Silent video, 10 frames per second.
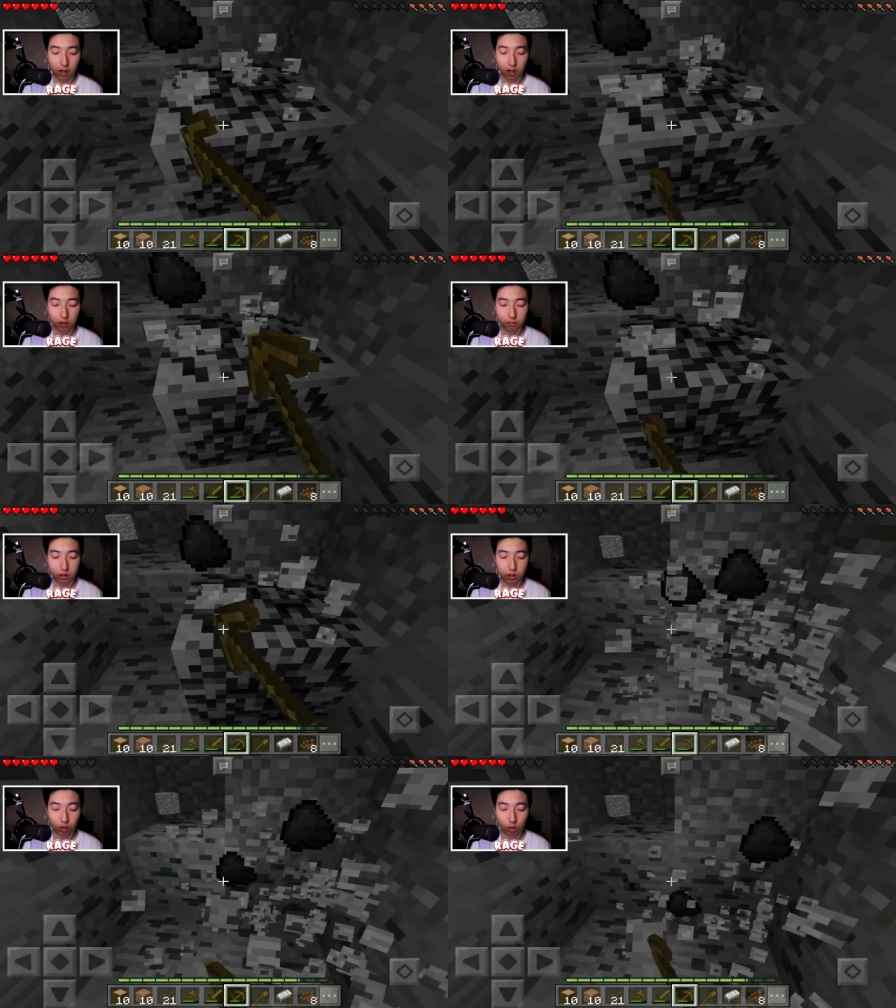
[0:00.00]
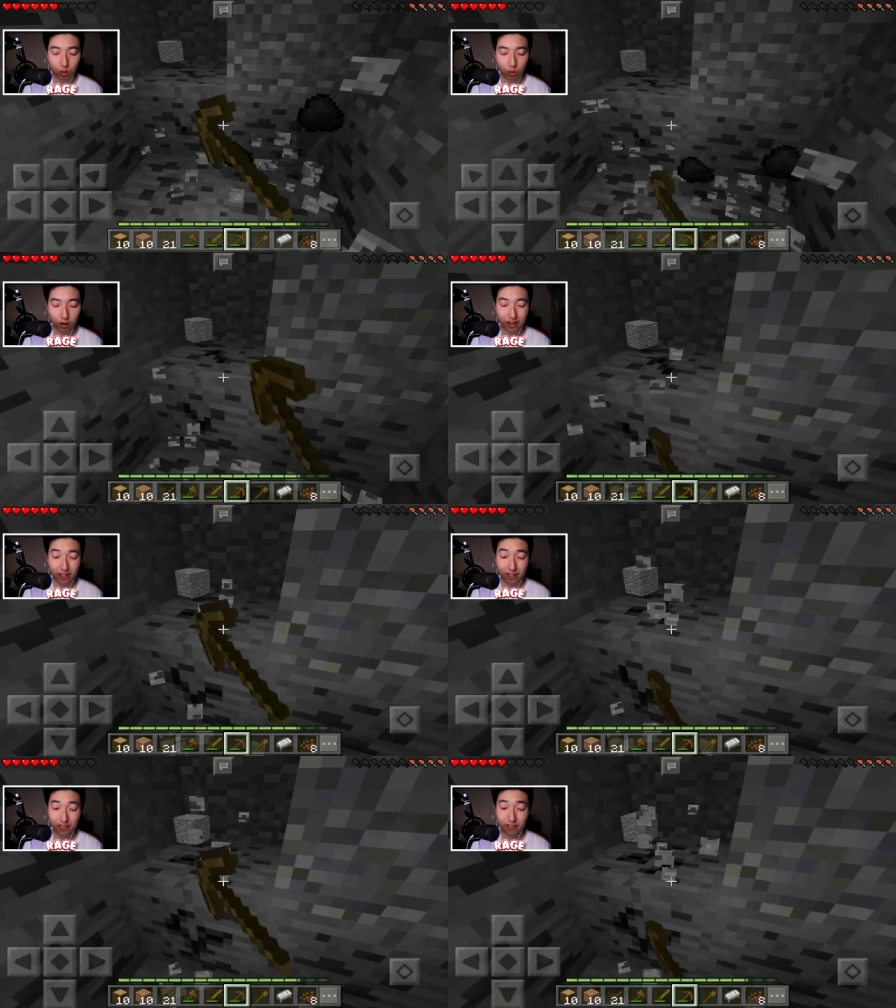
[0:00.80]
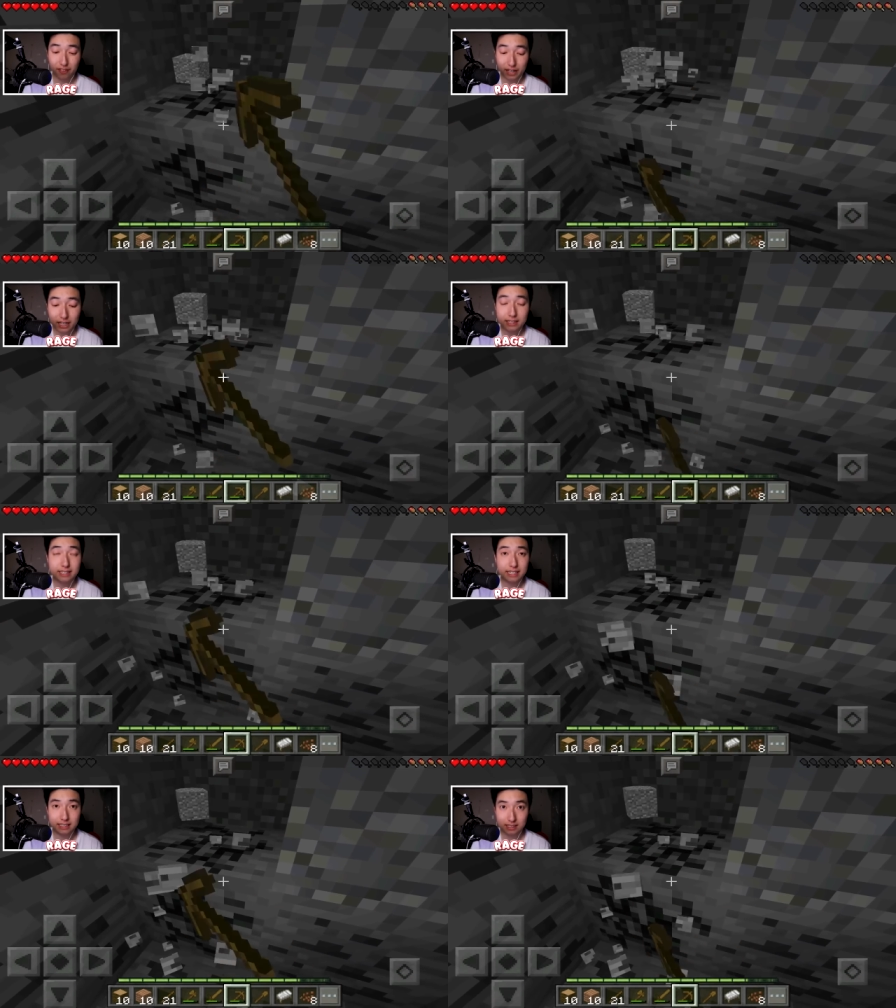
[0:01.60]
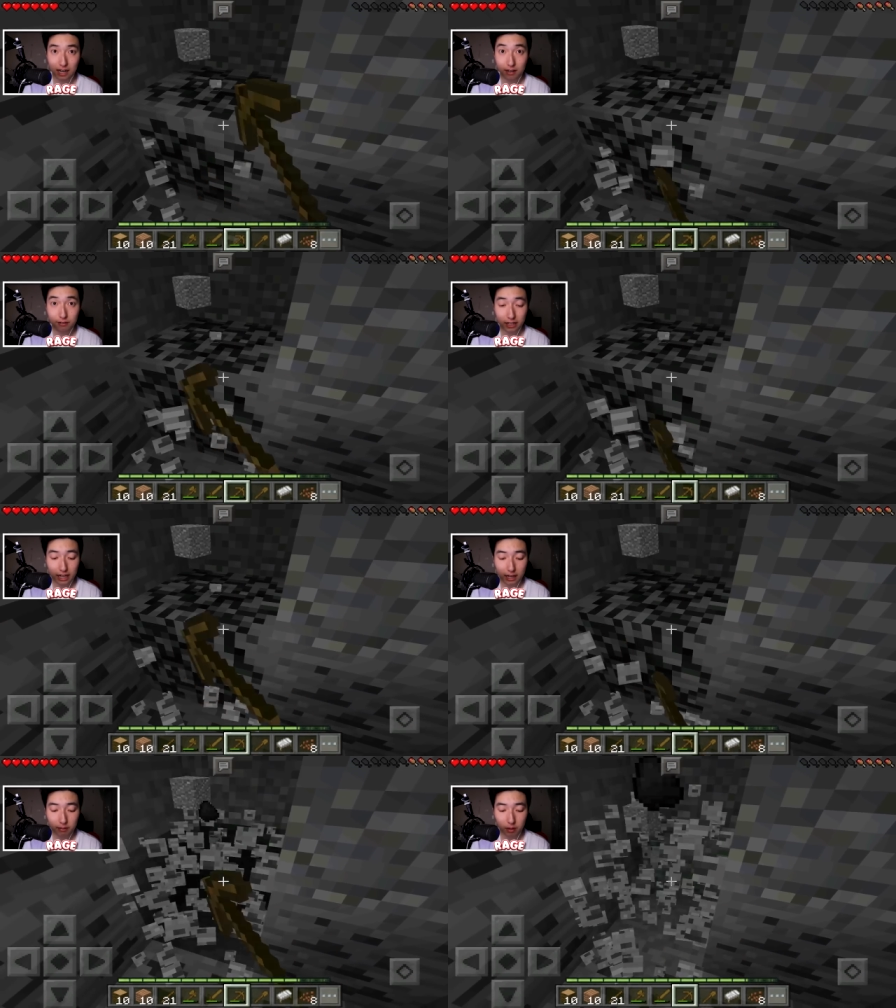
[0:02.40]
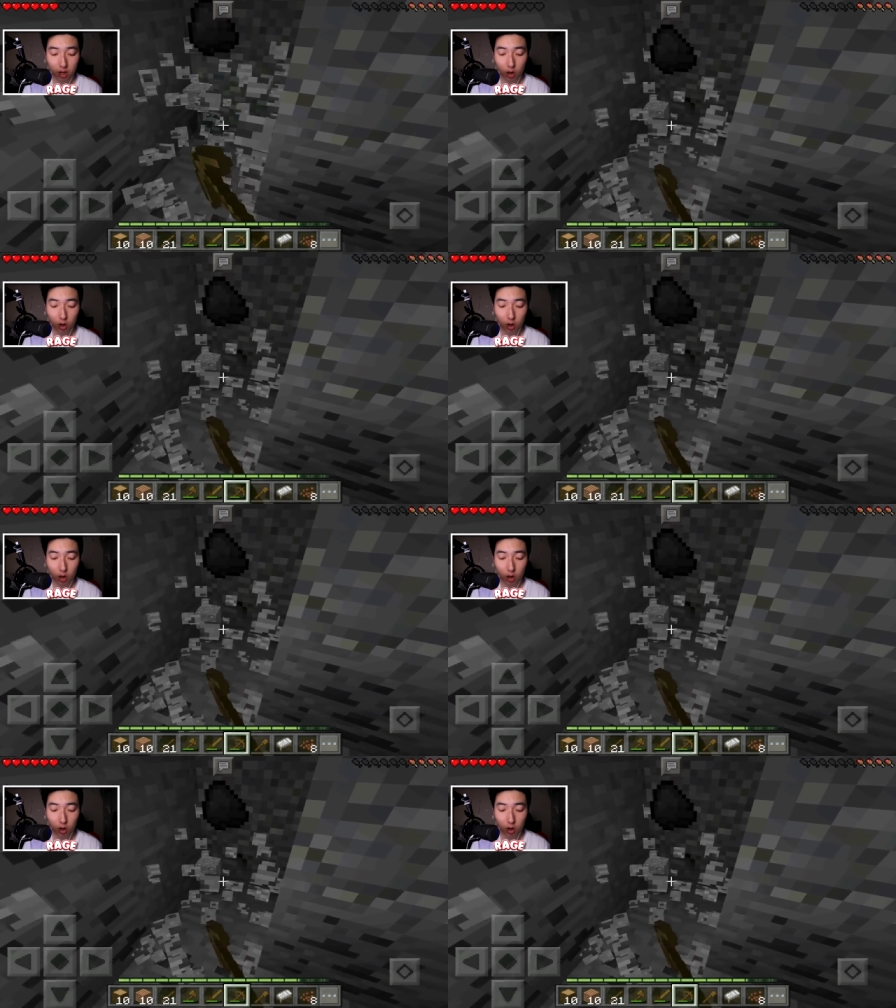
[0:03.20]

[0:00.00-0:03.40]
Um so things inside of the game